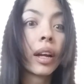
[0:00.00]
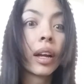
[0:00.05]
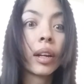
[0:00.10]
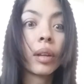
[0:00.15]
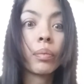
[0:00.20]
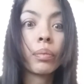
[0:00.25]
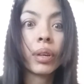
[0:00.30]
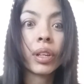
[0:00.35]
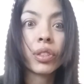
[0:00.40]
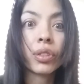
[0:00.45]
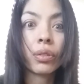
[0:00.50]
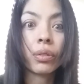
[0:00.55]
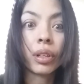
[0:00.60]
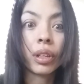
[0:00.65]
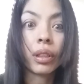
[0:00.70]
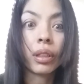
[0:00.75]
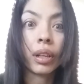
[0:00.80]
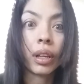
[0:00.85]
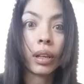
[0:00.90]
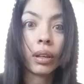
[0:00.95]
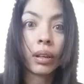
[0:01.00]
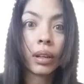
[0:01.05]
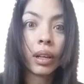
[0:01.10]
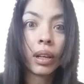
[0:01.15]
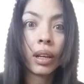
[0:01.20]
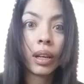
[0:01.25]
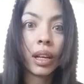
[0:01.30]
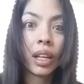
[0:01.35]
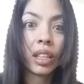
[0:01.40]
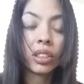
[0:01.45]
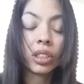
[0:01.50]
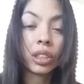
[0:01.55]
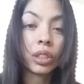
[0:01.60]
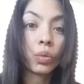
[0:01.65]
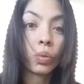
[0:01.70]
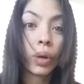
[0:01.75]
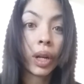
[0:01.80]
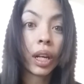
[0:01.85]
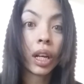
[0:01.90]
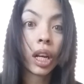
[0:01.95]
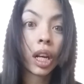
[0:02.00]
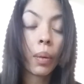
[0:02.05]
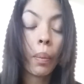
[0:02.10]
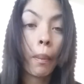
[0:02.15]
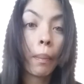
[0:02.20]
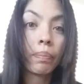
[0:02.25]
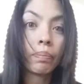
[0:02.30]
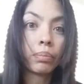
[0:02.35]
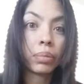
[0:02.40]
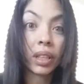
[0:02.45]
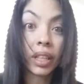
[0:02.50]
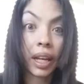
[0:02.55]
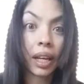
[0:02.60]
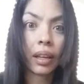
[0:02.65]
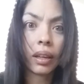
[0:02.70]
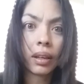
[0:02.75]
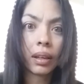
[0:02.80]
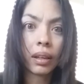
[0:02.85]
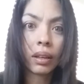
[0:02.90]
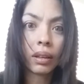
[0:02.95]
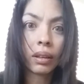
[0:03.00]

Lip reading: I didn't picture nothing. It just went blank.